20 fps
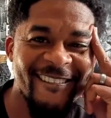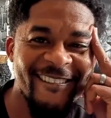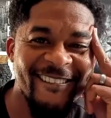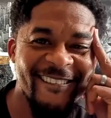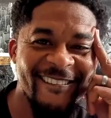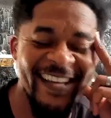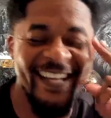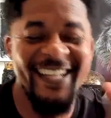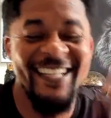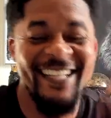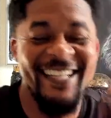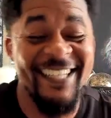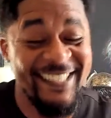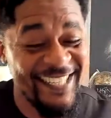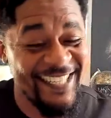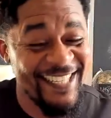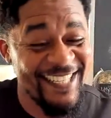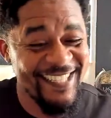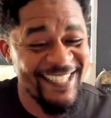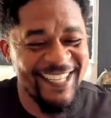Let
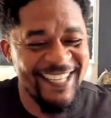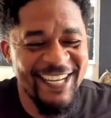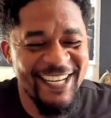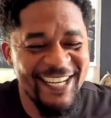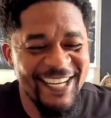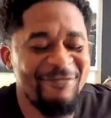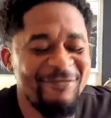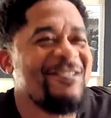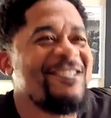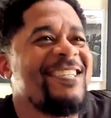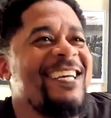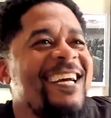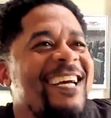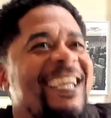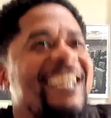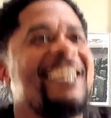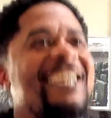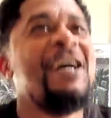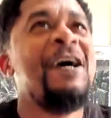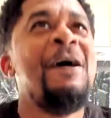that sink in for a second.
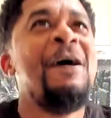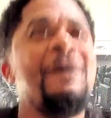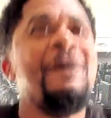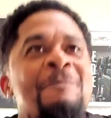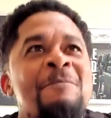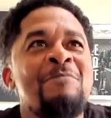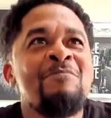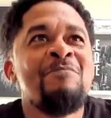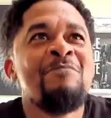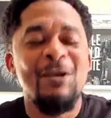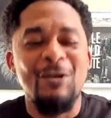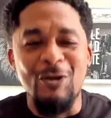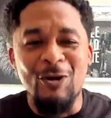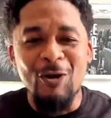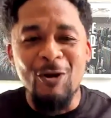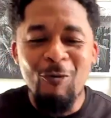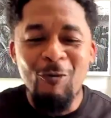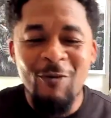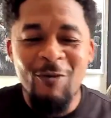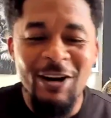
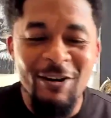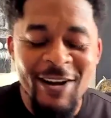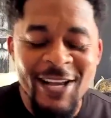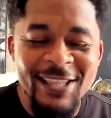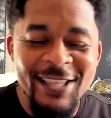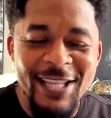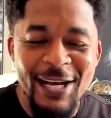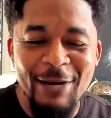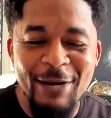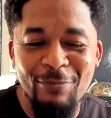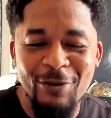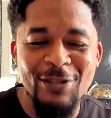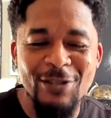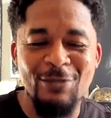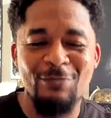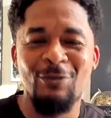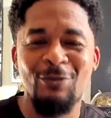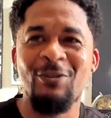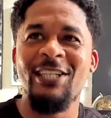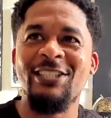Nowhere in that
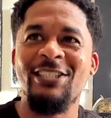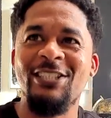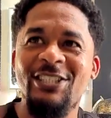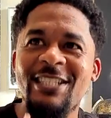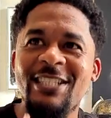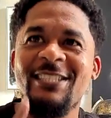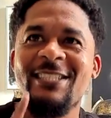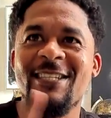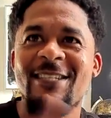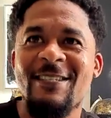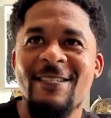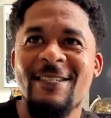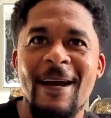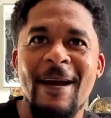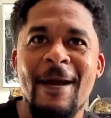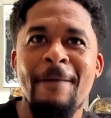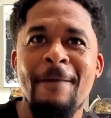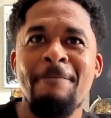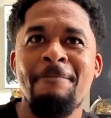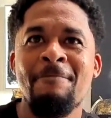principle did Jesus
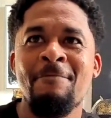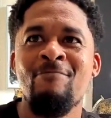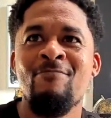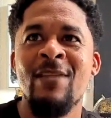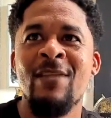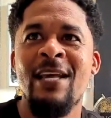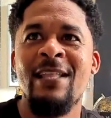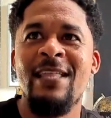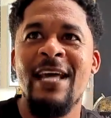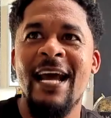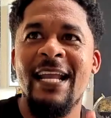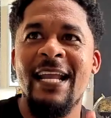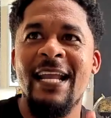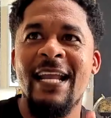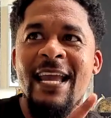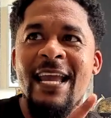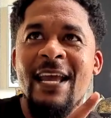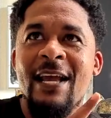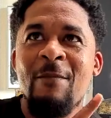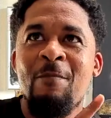say that
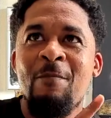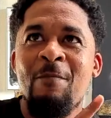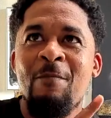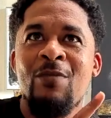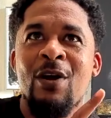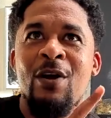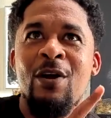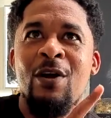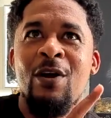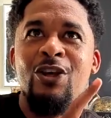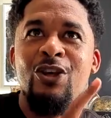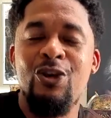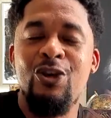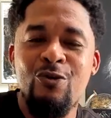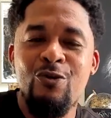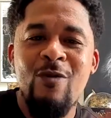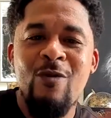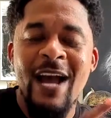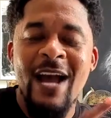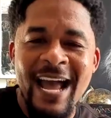
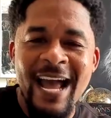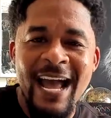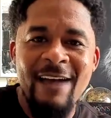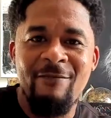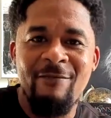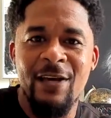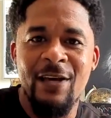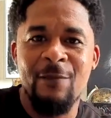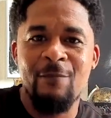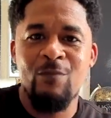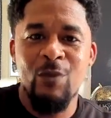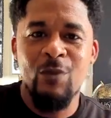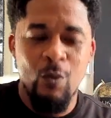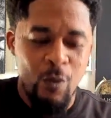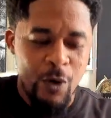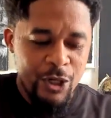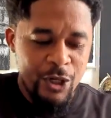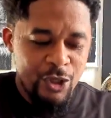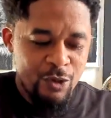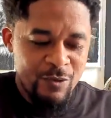you having
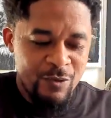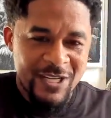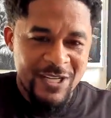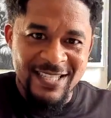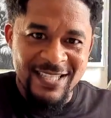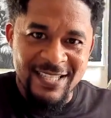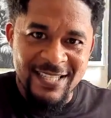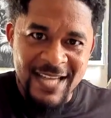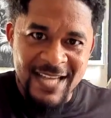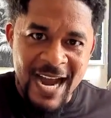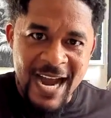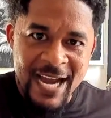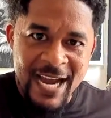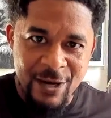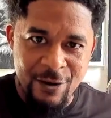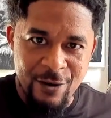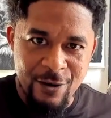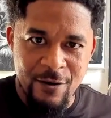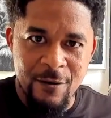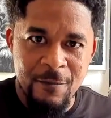what you
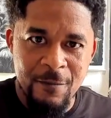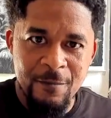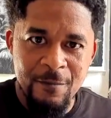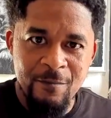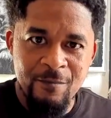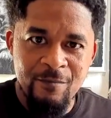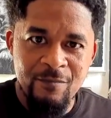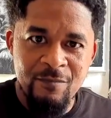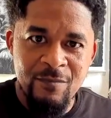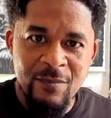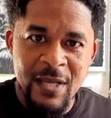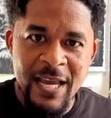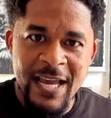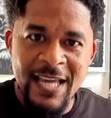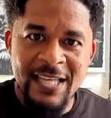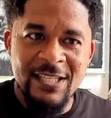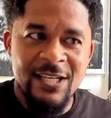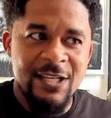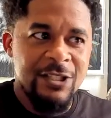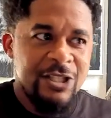desire
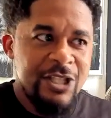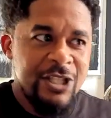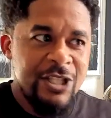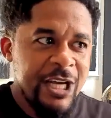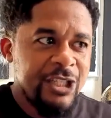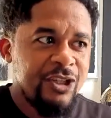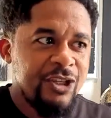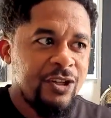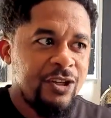is contingent